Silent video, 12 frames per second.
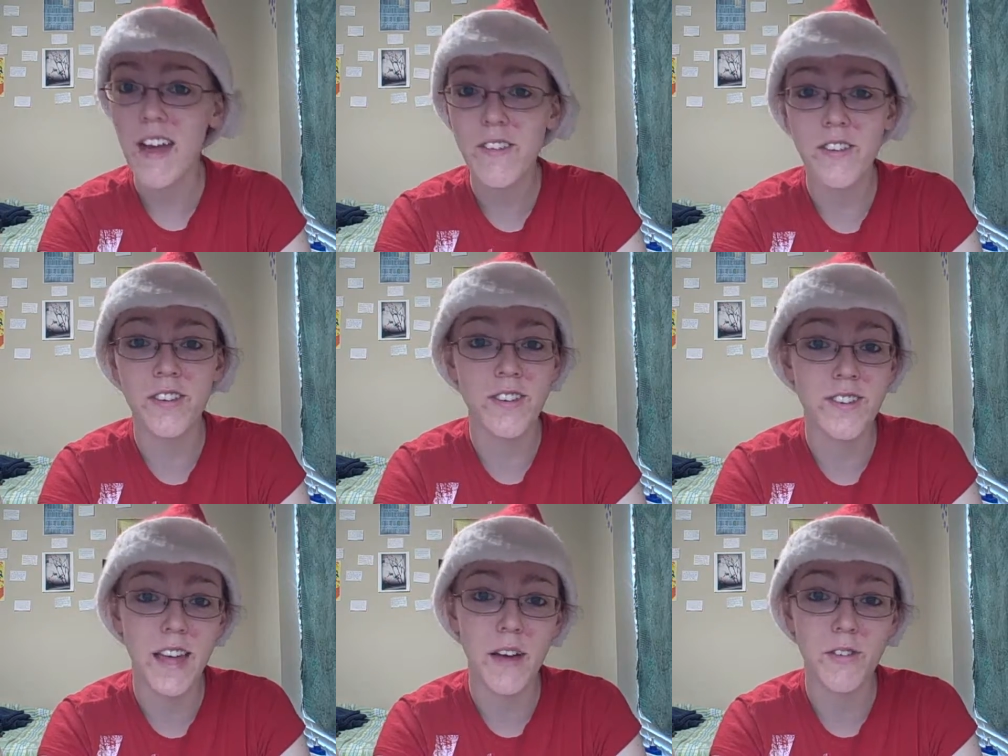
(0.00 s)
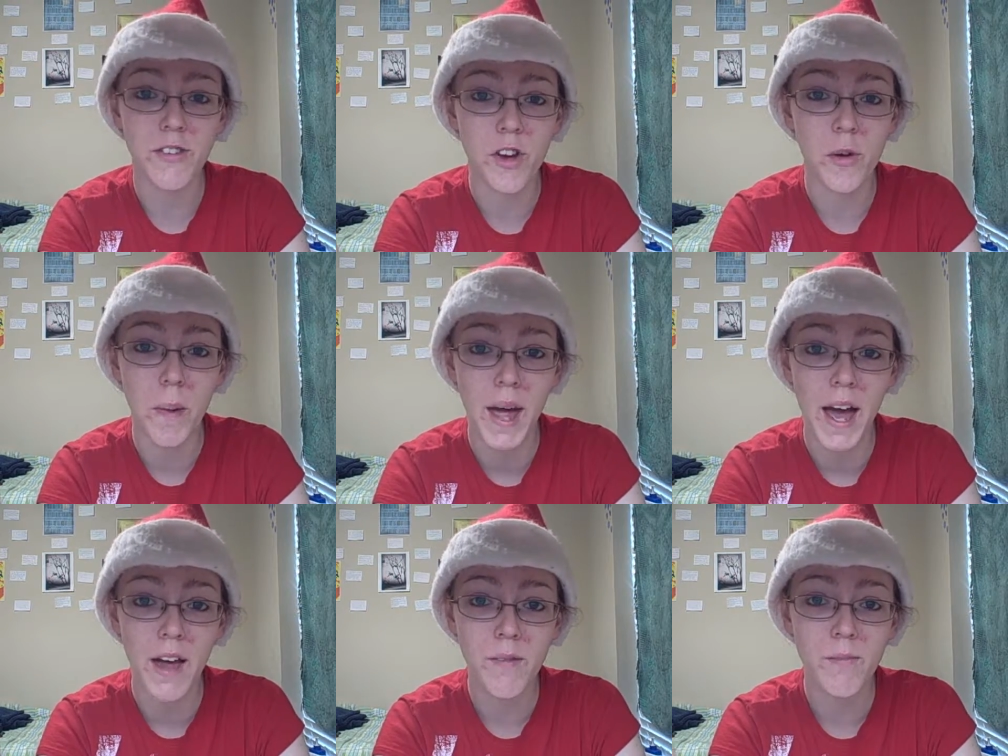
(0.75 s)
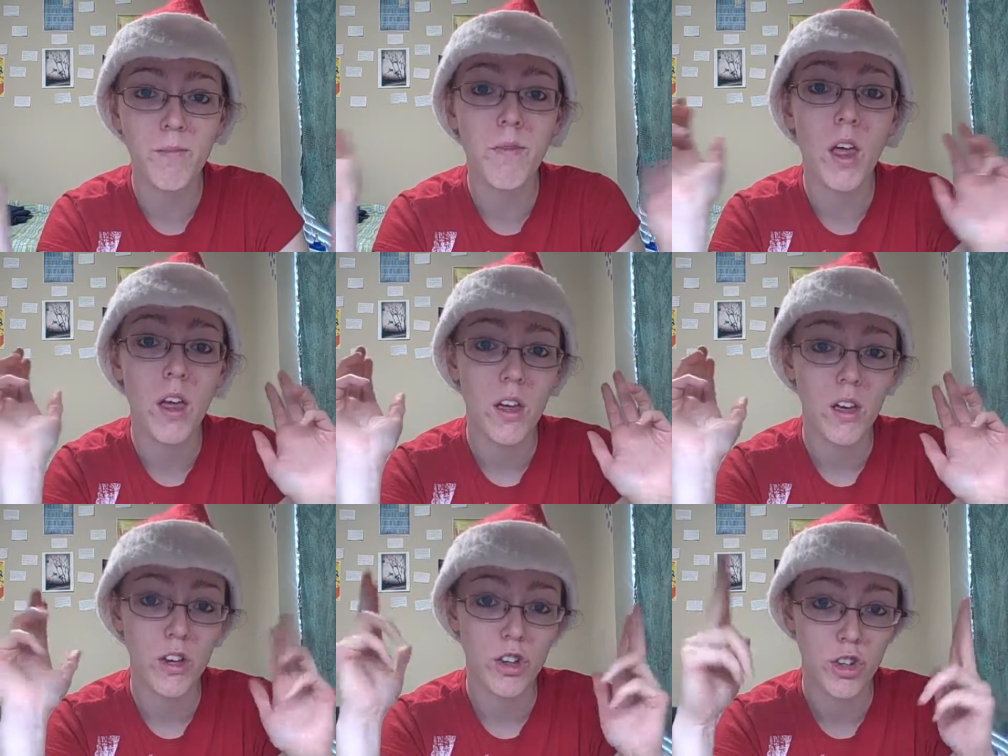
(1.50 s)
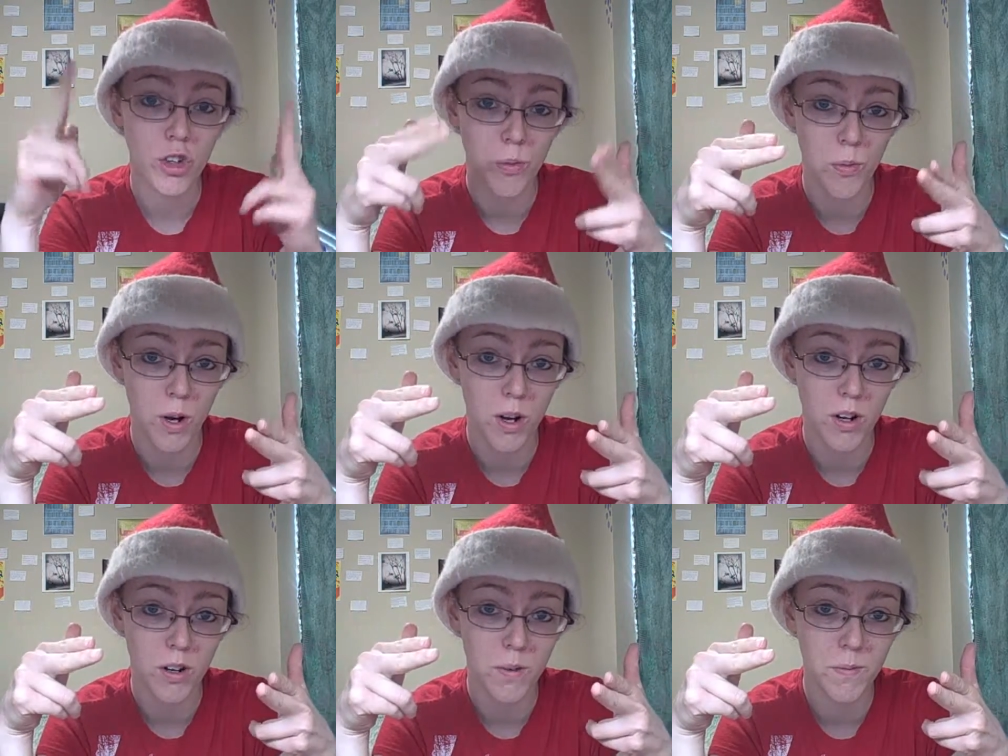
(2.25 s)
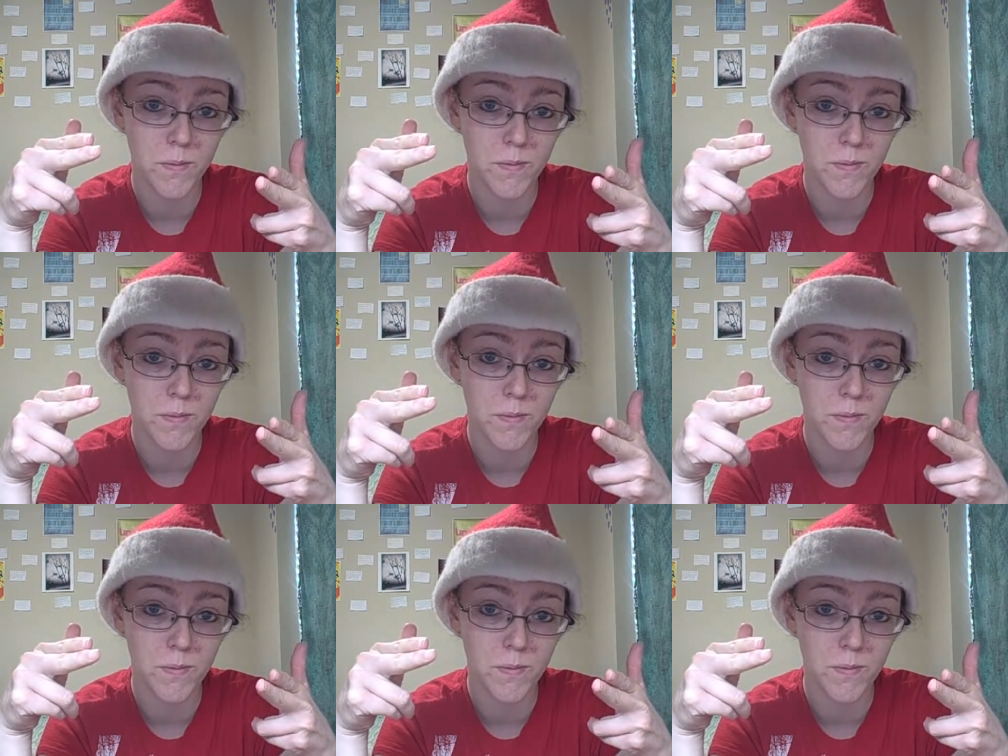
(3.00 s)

That doesn't sound so bad. You're wrong.